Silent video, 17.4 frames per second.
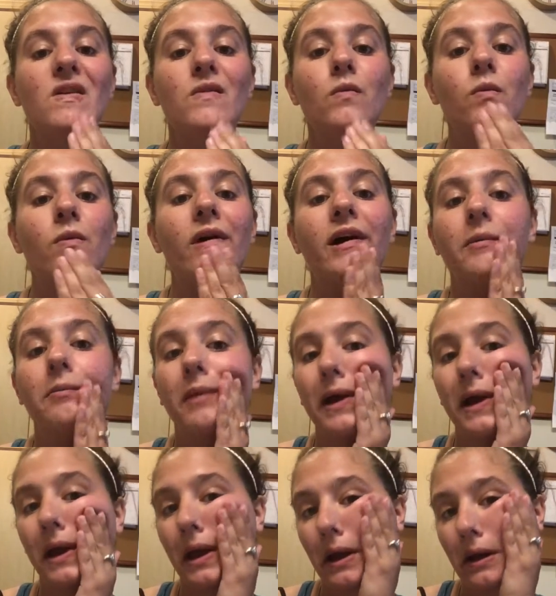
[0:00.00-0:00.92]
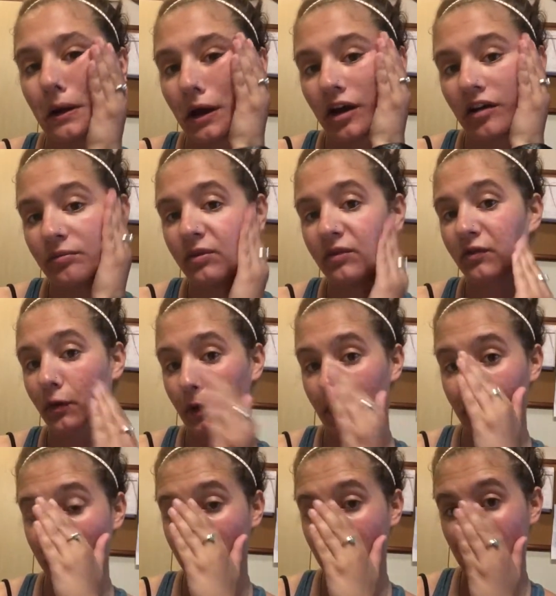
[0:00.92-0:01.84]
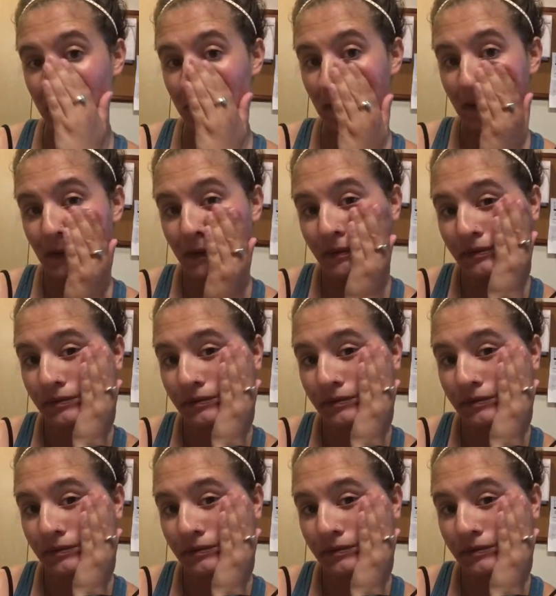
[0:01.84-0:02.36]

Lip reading: wipe my hand off before I do the